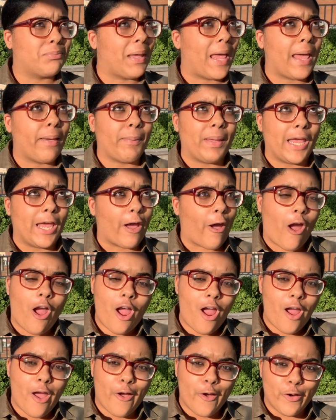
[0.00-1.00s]
baby
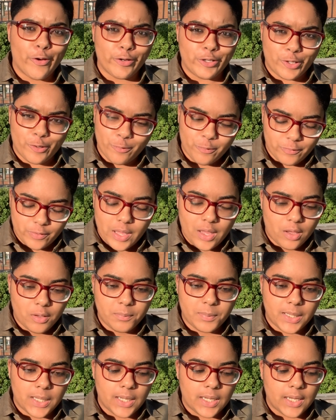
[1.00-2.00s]
girl, you
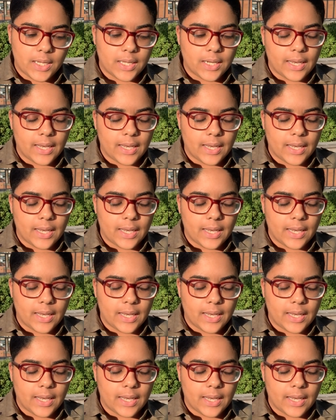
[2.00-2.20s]
feel me?